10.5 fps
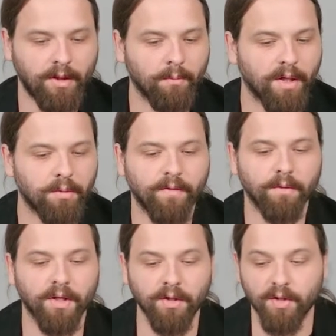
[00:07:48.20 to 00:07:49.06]
but
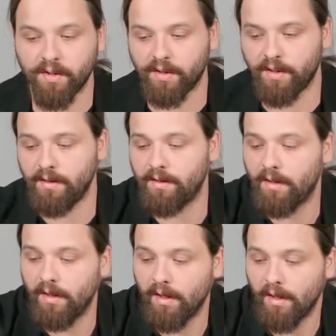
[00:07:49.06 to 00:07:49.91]
without any resistance.
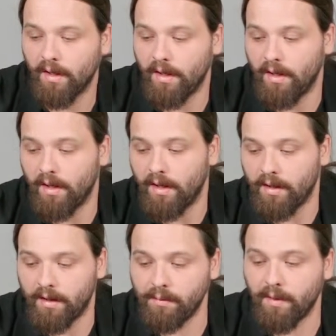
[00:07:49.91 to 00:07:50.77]
This